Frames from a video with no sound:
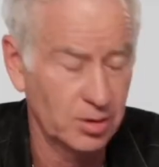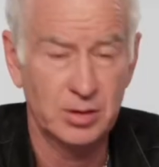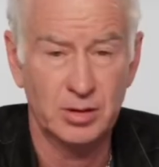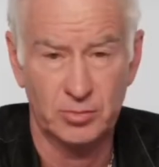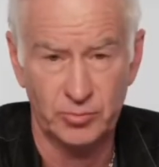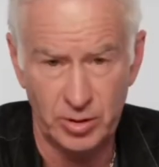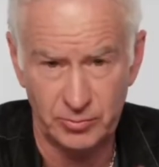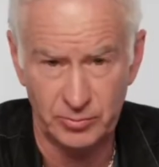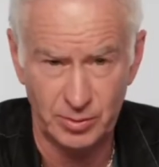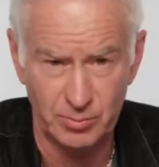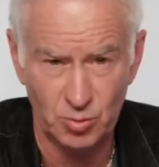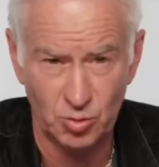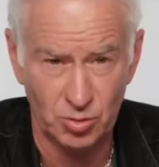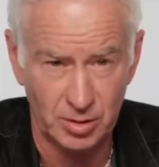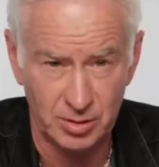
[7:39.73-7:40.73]
I couldn't agree with you
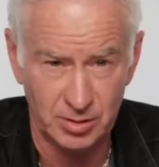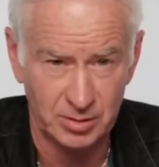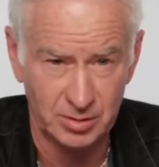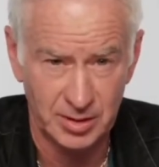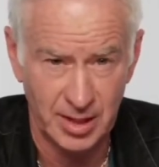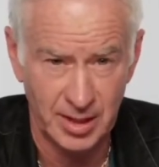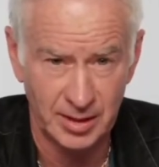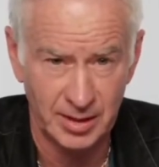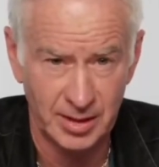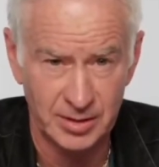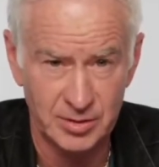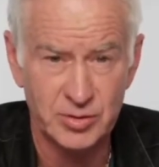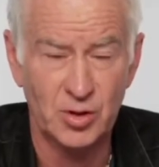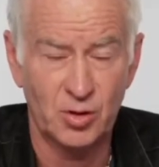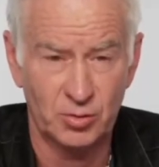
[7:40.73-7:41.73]
more, okay?
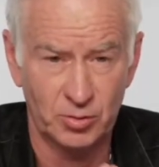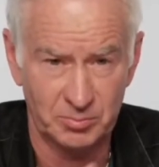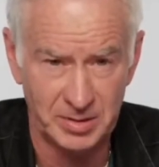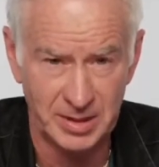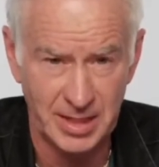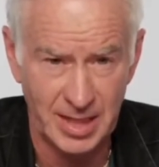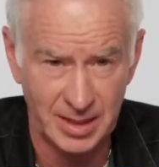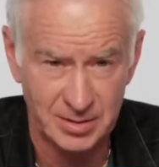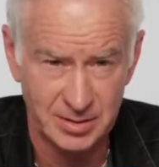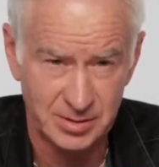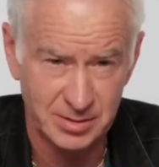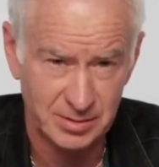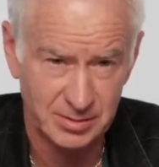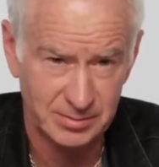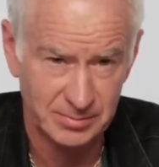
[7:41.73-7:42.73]
It is total BS.